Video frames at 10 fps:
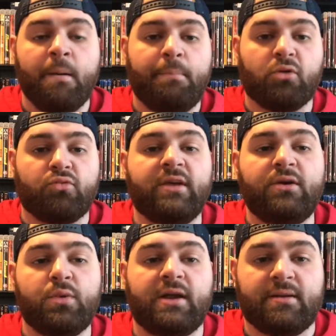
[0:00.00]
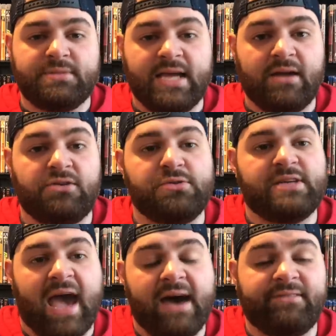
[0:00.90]
But really what it comes down to is
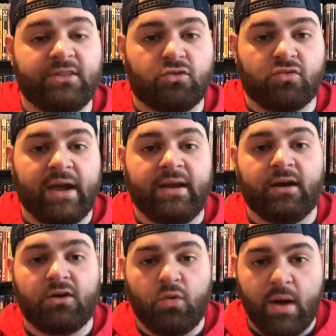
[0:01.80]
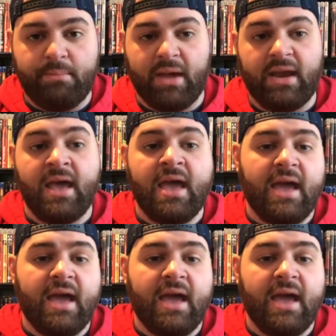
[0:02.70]
having the right equipment.